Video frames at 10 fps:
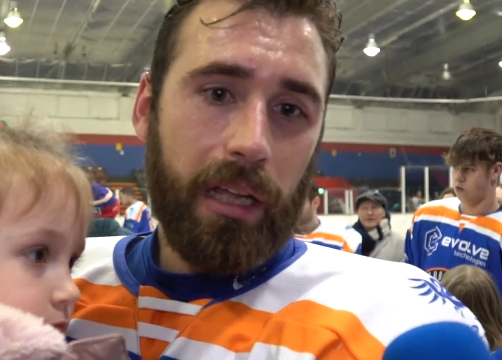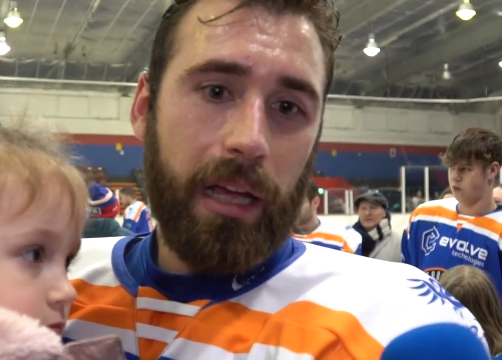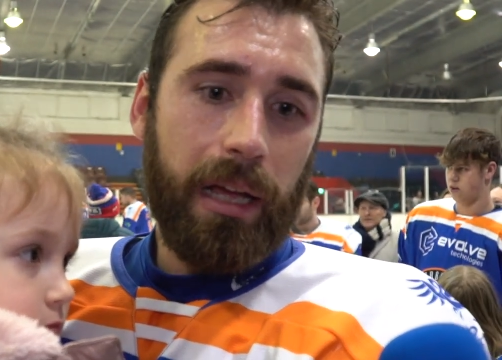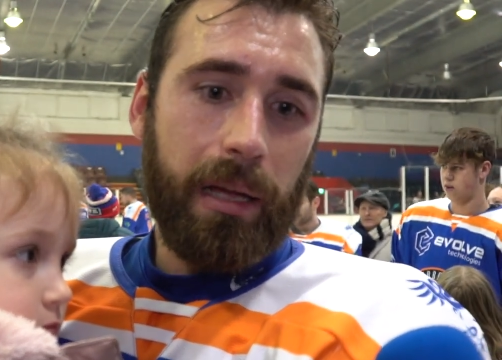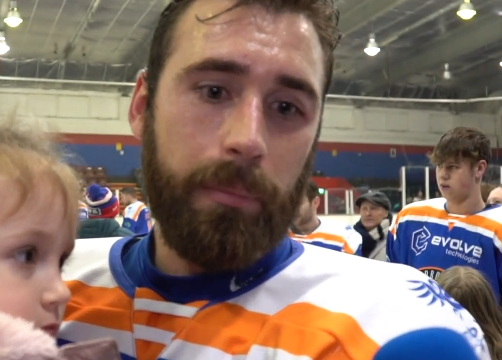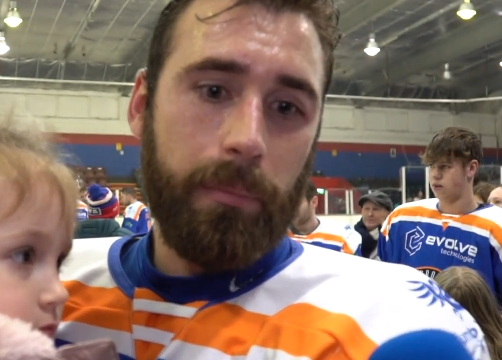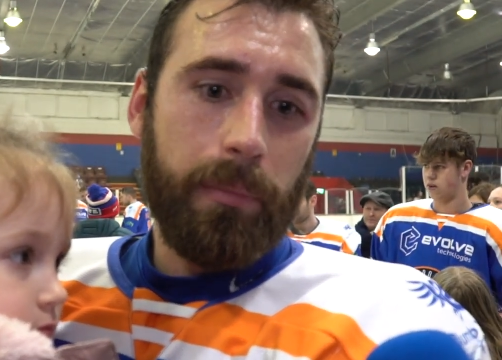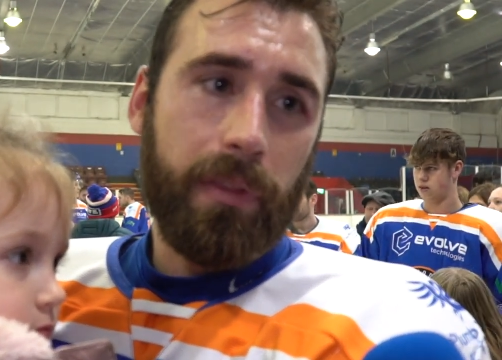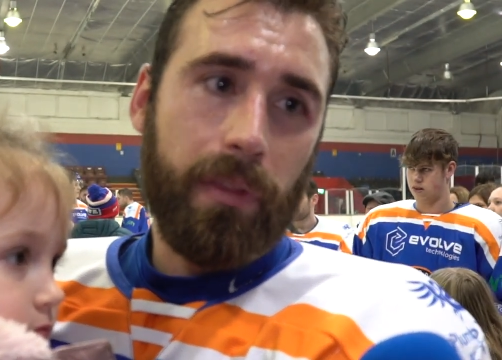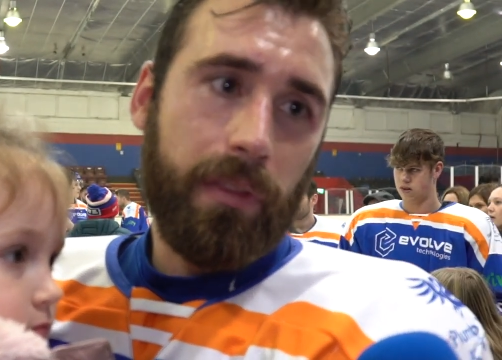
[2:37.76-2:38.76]
Speaker 1: um,
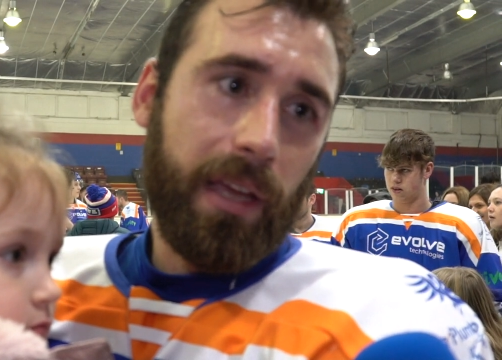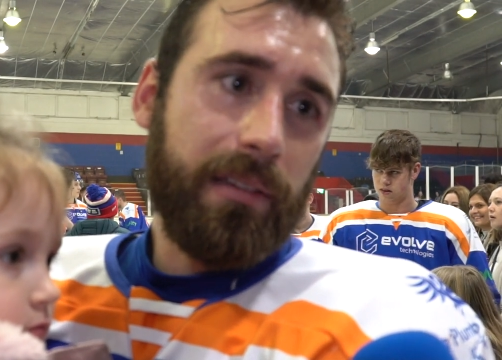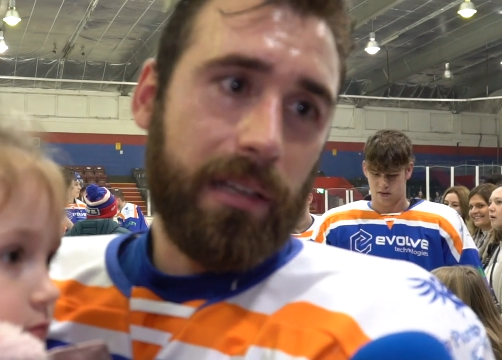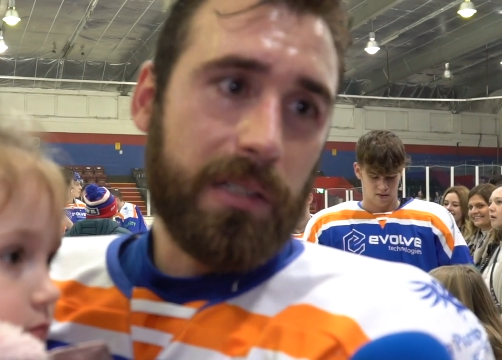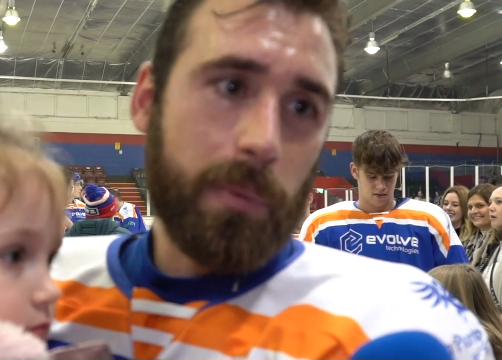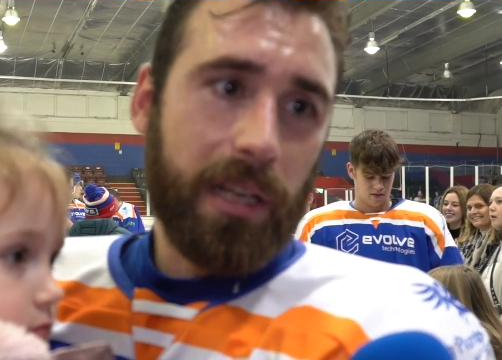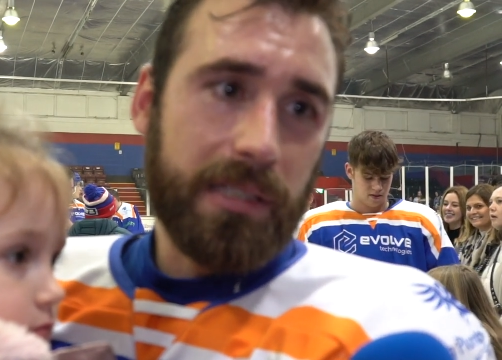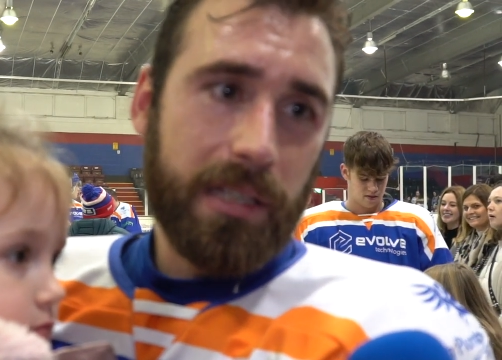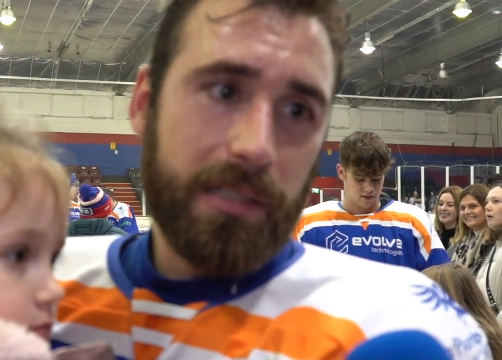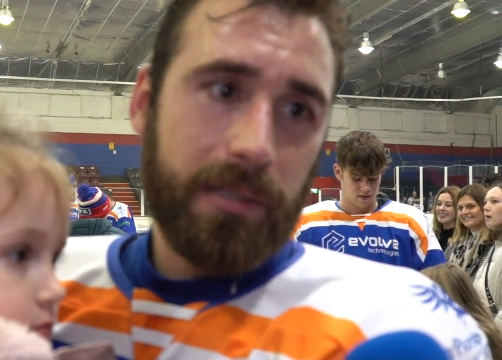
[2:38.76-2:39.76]
they did as well
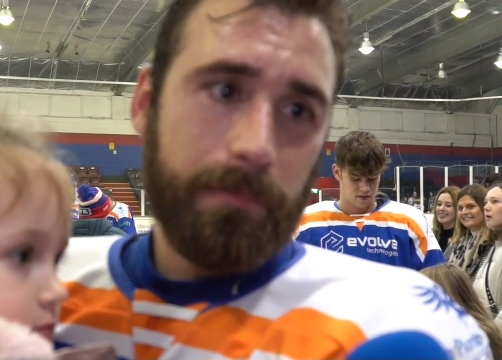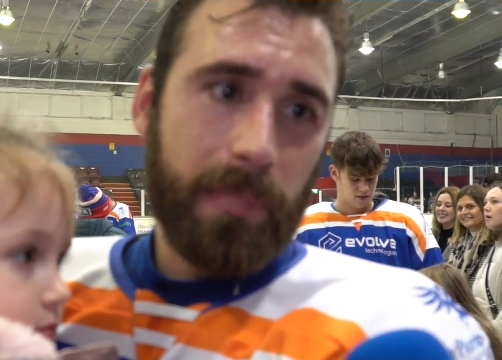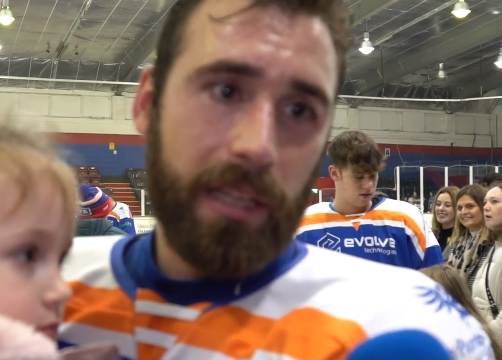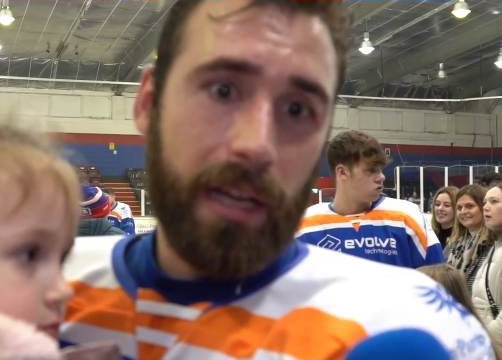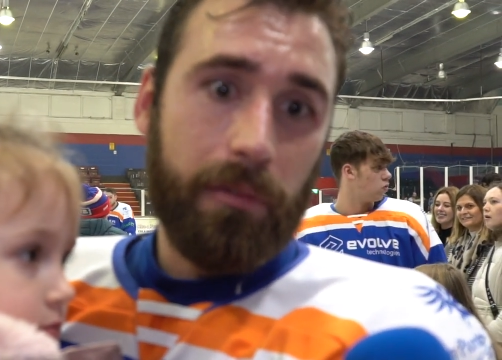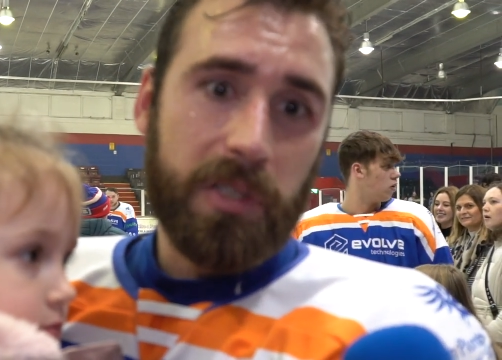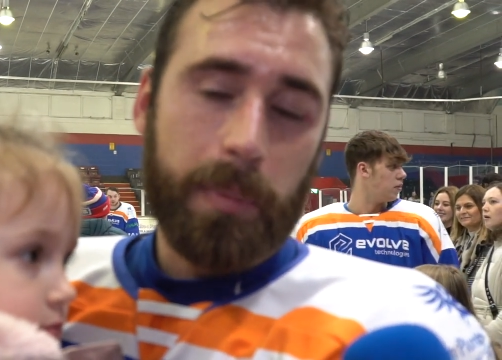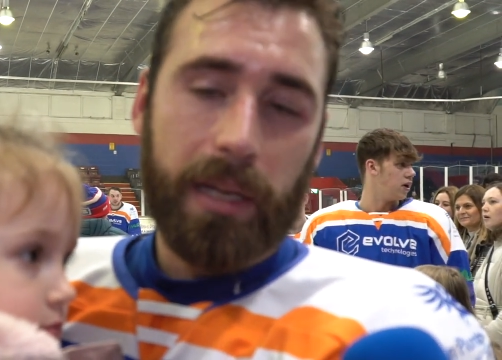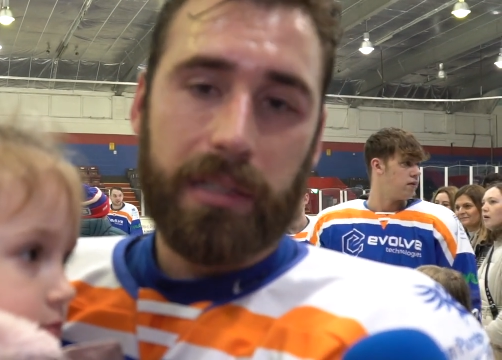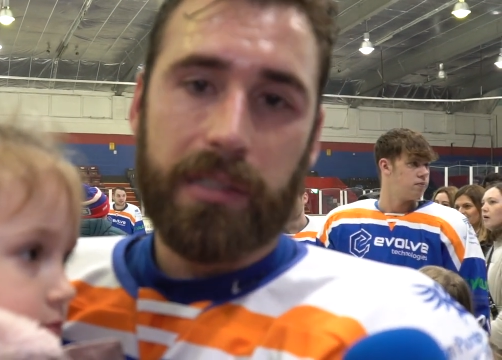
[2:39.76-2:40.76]
as us in that respect.